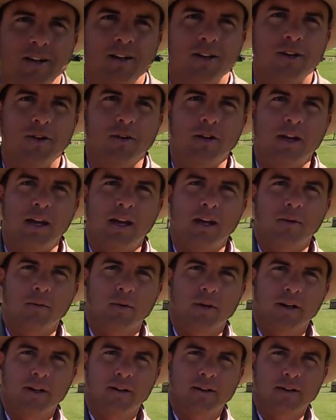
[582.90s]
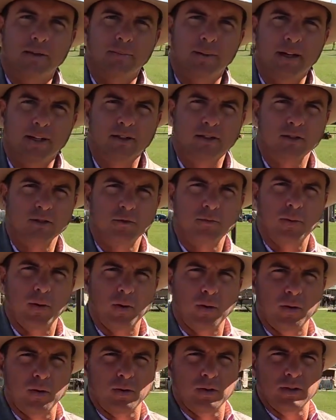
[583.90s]
Okay, we're here at the patience
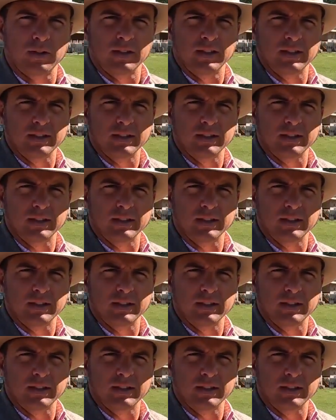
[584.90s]
pole.